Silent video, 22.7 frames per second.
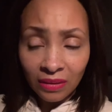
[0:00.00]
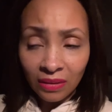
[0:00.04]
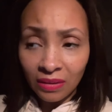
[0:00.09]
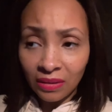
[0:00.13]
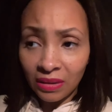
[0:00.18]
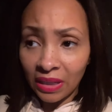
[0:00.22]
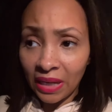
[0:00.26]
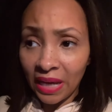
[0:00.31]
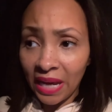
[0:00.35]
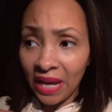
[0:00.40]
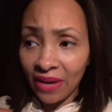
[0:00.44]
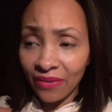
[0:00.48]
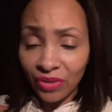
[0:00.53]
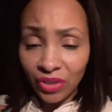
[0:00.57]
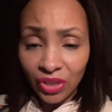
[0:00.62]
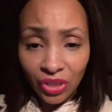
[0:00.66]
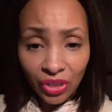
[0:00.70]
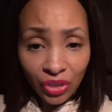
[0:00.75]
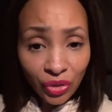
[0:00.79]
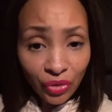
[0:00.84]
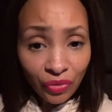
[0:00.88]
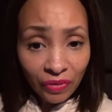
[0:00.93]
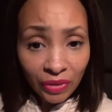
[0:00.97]
to have
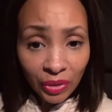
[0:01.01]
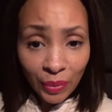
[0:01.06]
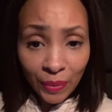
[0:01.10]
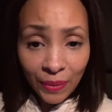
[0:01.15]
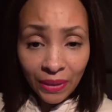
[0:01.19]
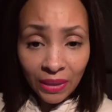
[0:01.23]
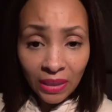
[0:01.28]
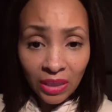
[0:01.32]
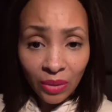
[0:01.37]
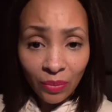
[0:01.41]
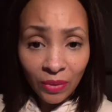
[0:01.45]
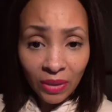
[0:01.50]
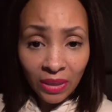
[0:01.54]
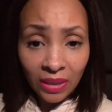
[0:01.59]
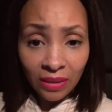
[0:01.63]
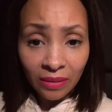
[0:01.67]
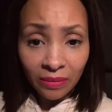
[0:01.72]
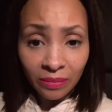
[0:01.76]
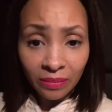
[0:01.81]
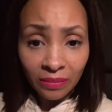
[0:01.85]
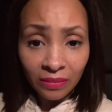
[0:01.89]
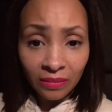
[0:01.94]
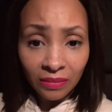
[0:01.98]
children with
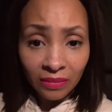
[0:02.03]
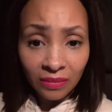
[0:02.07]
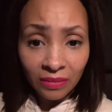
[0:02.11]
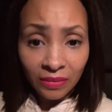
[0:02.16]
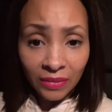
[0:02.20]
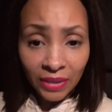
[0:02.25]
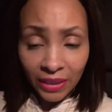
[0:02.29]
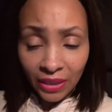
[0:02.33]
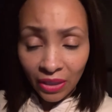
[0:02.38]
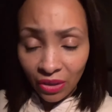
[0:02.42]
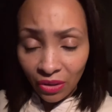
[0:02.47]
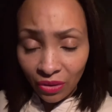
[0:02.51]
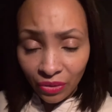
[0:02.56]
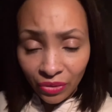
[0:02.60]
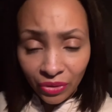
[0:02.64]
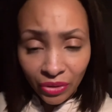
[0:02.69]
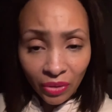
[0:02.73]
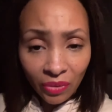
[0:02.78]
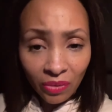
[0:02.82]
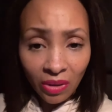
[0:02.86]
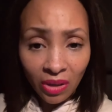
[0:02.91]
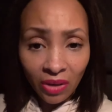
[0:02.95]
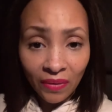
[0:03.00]
anyone and I
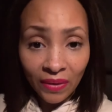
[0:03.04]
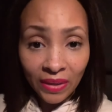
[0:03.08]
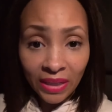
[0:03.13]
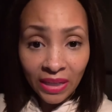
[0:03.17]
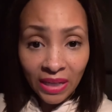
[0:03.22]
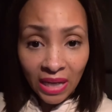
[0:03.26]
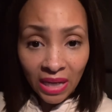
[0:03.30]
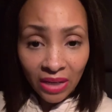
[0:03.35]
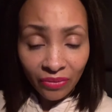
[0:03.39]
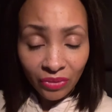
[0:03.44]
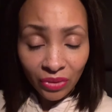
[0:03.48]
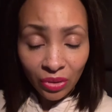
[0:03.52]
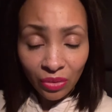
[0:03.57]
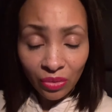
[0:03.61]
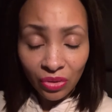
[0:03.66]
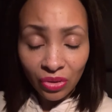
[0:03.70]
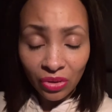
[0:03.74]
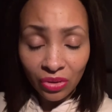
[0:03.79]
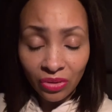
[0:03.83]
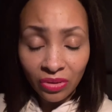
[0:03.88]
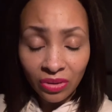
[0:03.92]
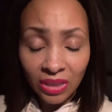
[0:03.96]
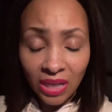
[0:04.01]
also already have two
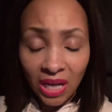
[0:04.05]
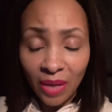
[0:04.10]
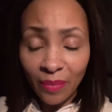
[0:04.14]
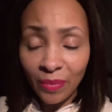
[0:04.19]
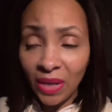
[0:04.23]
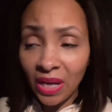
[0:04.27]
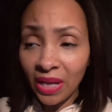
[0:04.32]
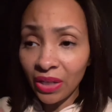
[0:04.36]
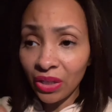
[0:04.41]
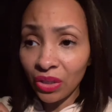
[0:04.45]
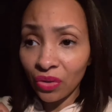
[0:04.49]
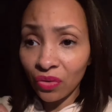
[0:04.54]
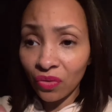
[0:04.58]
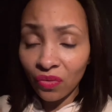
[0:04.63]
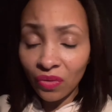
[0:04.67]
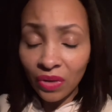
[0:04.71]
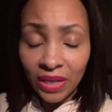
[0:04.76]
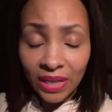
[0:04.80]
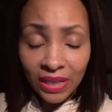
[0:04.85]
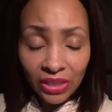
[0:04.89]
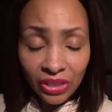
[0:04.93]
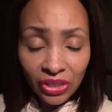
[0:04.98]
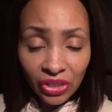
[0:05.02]
children, I'm not in a
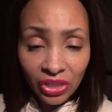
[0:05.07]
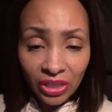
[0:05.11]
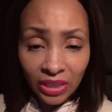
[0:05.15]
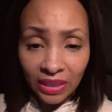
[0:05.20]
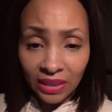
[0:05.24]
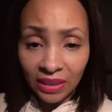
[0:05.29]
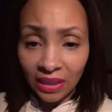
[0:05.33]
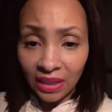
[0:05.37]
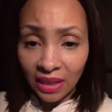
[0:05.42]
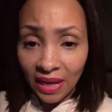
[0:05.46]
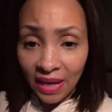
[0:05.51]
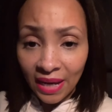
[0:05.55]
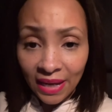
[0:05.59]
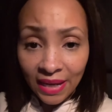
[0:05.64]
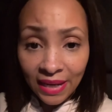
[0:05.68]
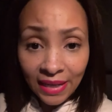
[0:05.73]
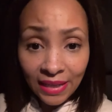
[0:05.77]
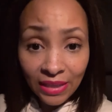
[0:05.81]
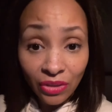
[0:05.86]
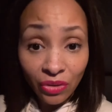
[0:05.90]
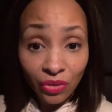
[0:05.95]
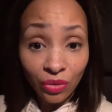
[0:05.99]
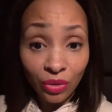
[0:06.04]
rush to get
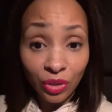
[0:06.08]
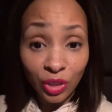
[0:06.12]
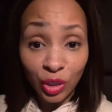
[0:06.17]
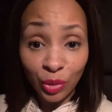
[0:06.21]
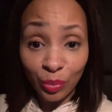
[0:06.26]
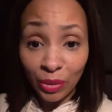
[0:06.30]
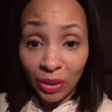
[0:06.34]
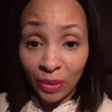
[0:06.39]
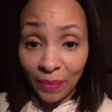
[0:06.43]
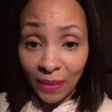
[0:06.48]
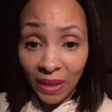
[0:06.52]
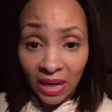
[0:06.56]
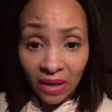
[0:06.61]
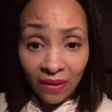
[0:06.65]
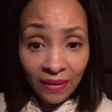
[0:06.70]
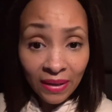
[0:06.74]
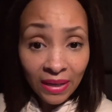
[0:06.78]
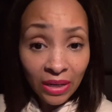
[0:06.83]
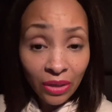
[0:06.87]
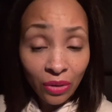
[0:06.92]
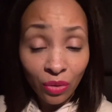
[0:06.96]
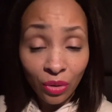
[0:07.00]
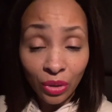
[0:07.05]
engaged or to be
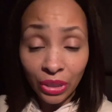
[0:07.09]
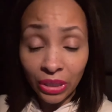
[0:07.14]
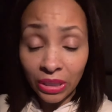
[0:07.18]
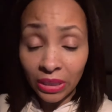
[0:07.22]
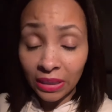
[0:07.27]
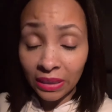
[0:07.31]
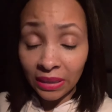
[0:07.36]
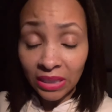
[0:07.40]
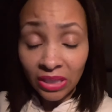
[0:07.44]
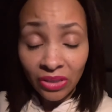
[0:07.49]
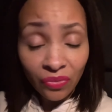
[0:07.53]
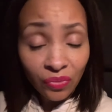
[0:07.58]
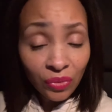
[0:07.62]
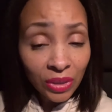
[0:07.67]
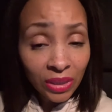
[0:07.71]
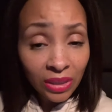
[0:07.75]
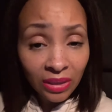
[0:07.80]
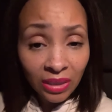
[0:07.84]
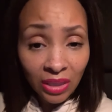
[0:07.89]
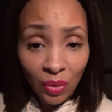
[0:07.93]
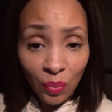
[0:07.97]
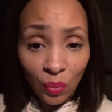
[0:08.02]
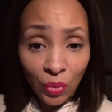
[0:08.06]
married or to live with
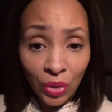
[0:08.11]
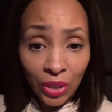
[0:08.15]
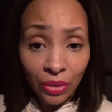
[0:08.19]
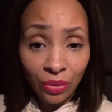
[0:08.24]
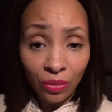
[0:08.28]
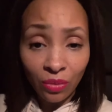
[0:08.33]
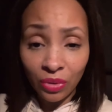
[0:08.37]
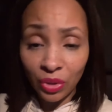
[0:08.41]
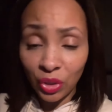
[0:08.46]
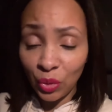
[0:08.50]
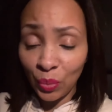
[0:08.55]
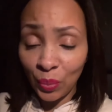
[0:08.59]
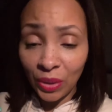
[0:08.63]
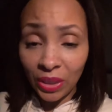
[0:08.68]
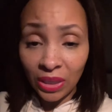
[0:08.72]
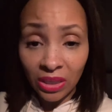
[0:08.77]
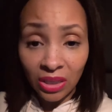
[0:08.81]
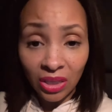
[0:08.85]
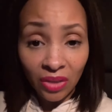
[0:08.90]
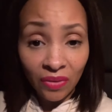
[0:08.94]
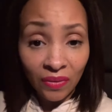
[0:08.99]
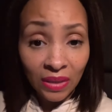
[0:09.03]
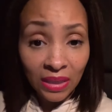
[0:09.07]
someone or to be
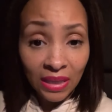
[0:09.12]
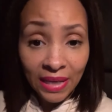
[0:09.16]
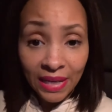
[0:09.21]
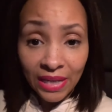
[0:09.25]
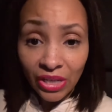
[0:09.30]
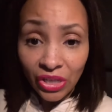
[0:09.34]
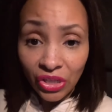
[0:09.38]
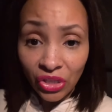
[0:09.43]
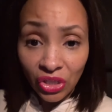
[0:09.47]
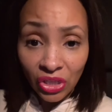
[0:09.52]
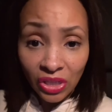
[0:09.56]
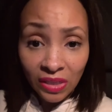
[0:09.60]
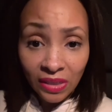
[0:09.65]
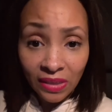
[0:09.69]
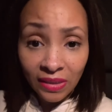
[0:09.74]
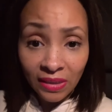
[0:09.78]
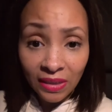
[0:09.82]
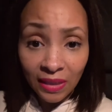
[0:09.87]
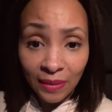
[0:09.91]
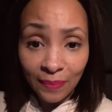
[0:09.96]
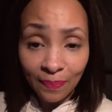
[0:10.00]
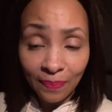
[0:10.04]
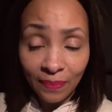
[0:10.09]
in a
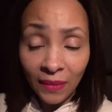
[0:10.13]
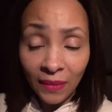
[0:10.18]
relationship.